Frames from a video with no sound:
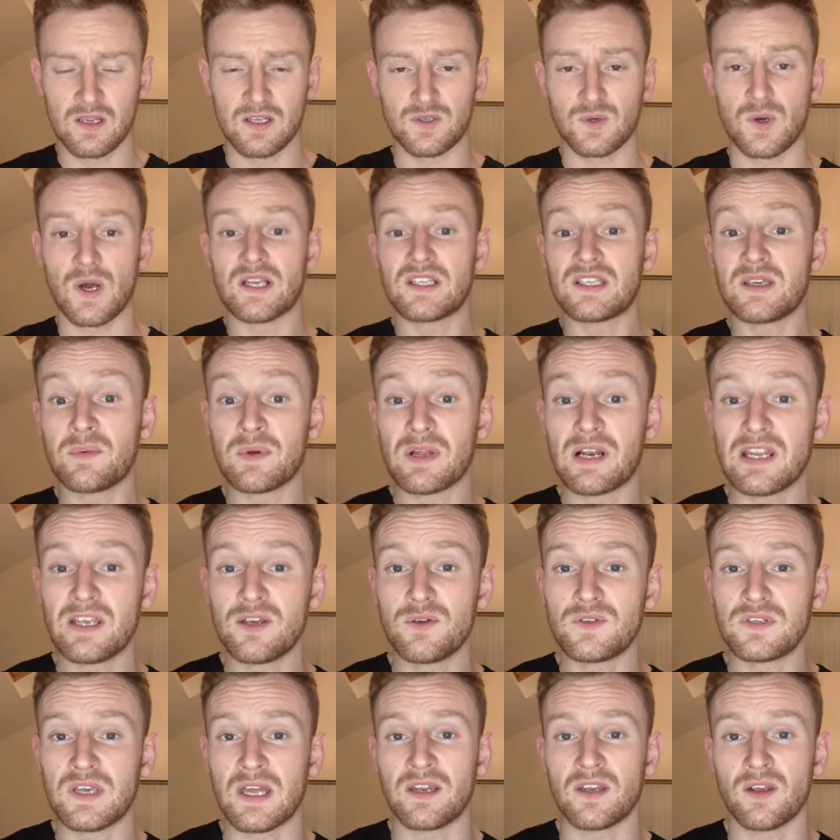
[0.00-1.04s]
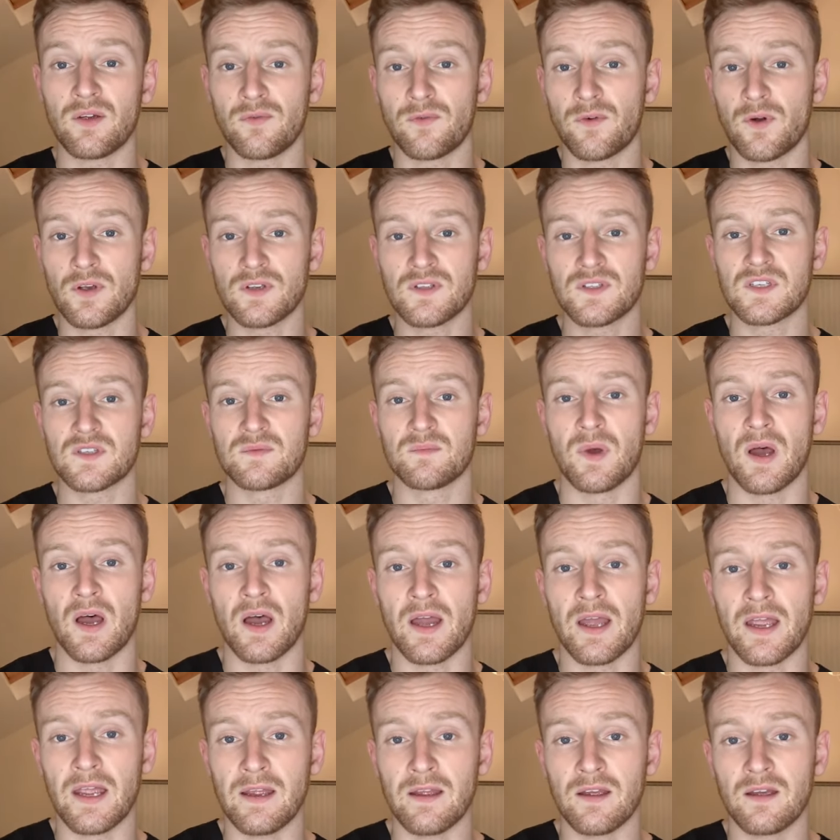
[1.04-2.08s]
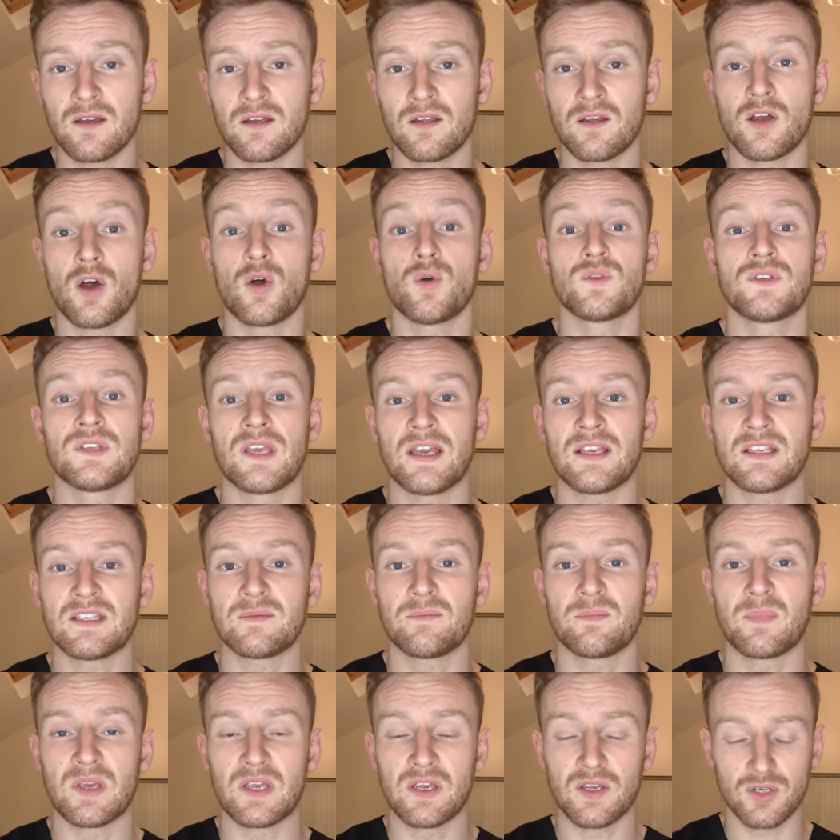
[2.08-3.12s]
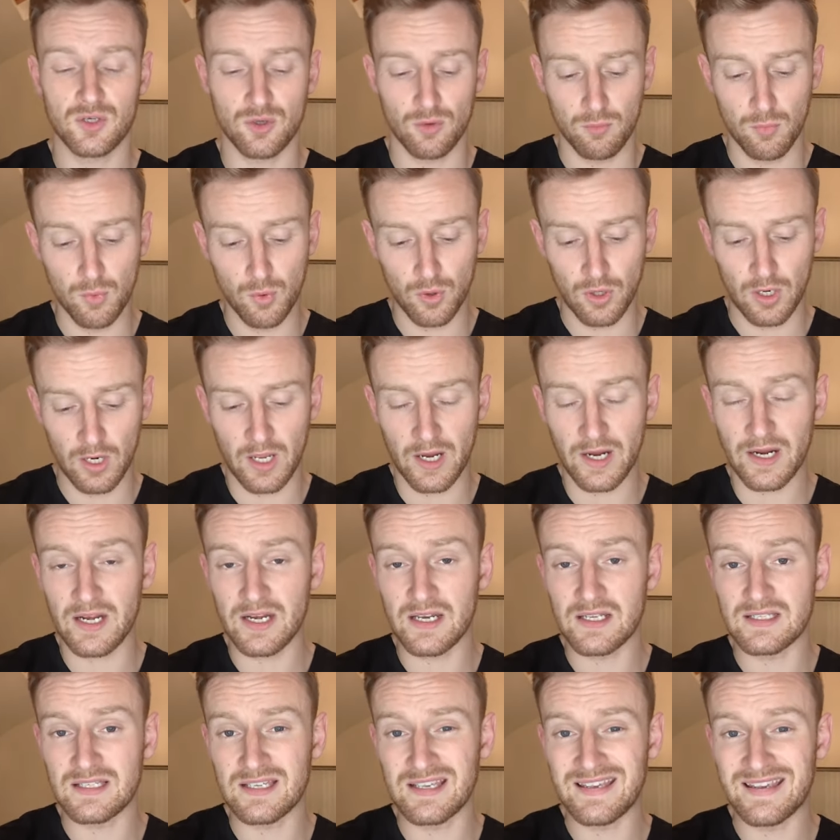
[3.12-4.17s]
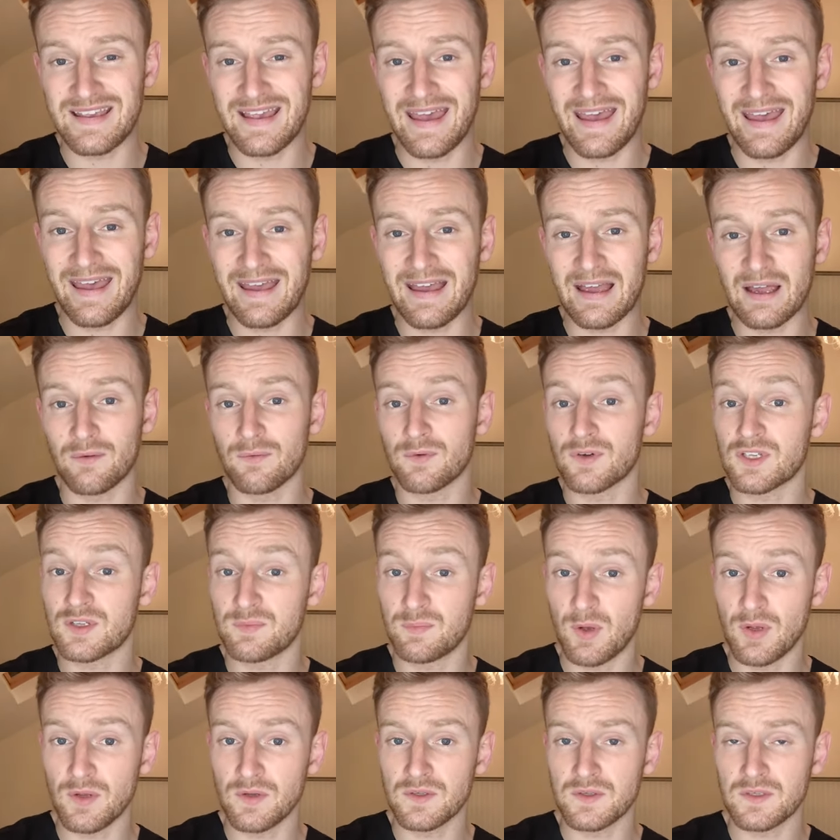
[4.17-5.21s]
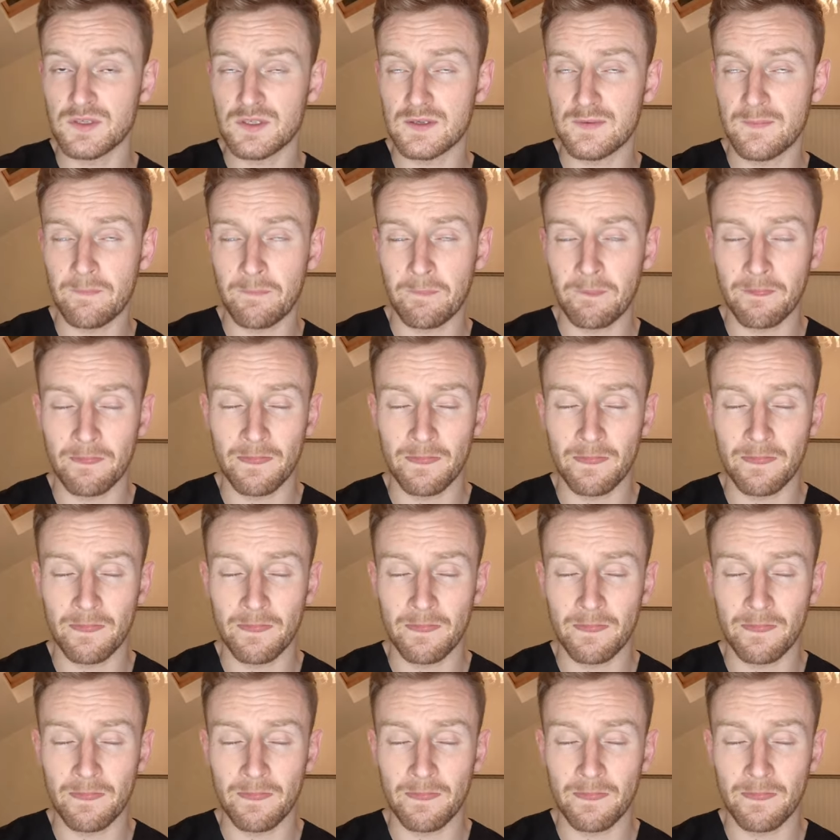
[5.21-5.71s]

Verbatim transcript: So I typically use endofrost as my cold test because you're more likely to get a response.